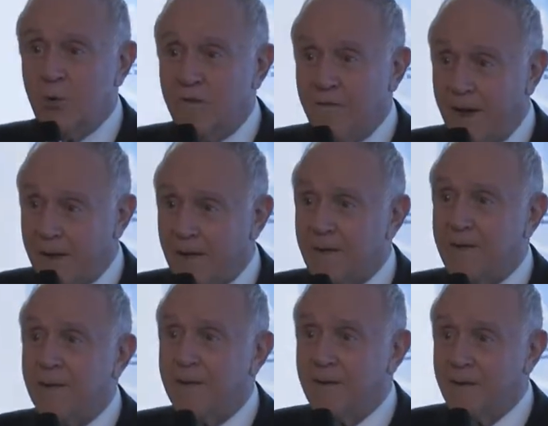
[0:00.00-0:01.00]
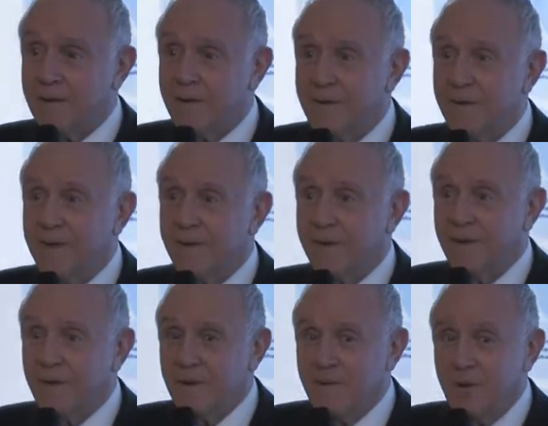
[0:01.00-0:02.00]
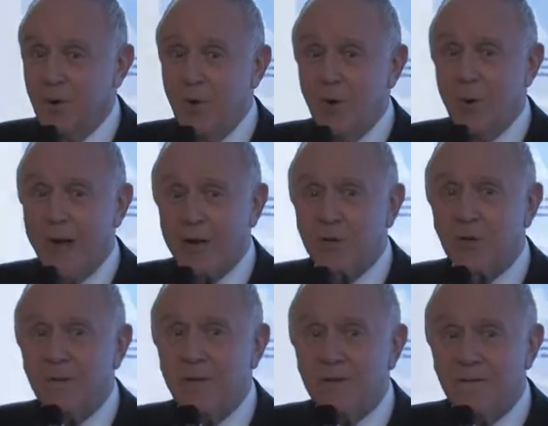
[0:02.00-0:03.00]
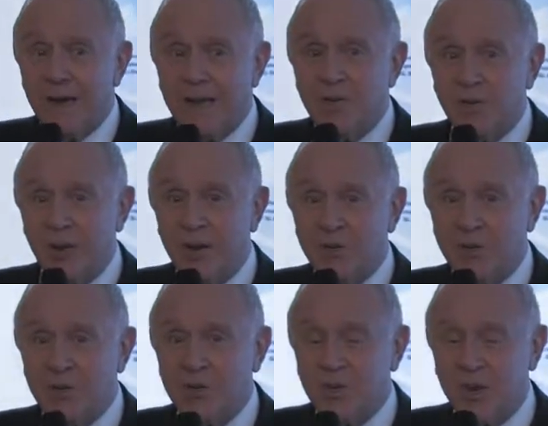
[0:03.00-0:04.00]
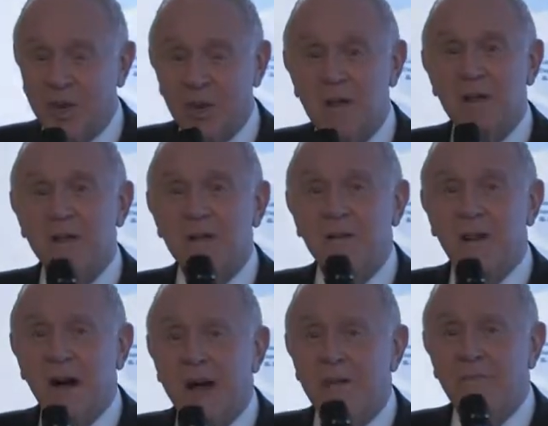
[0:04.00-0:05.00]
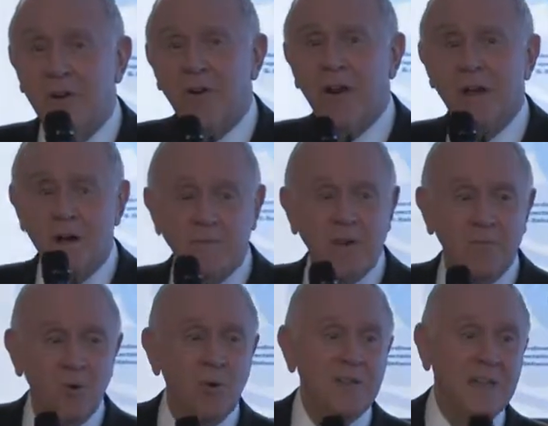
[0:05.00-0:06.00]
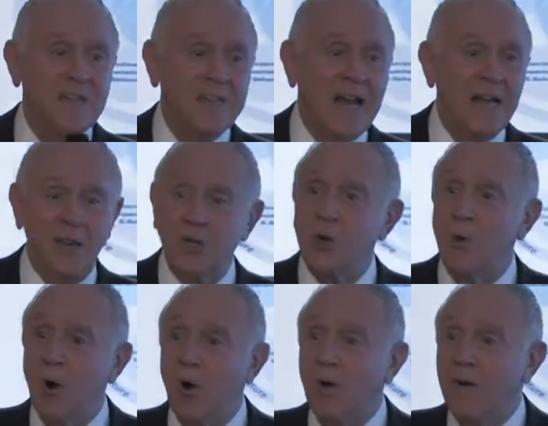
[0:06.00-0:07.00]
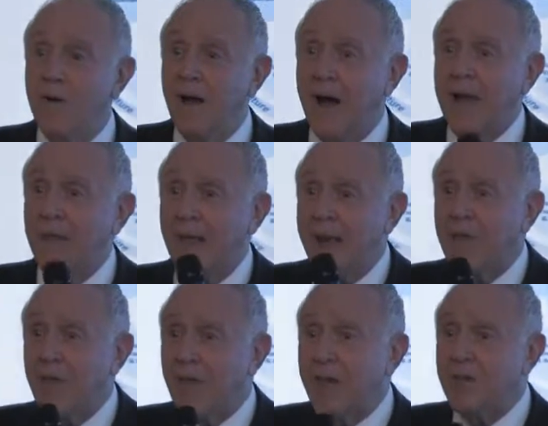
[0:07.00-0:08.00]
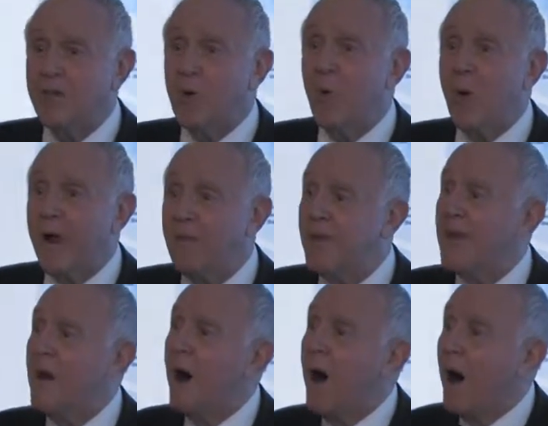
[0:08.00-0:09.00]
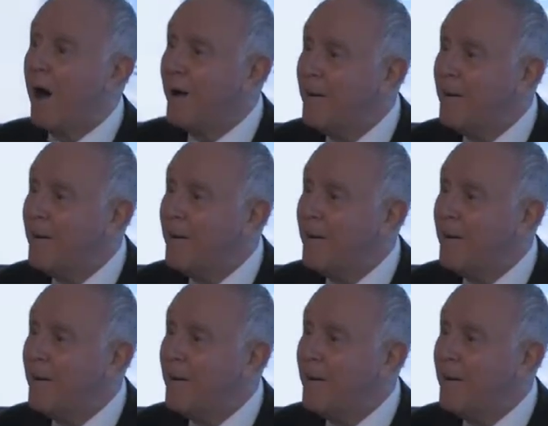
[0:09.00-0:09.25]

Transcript: invite it? Do you actually invite change to say, I'm very comfortable with the status quo. I like things the way they are.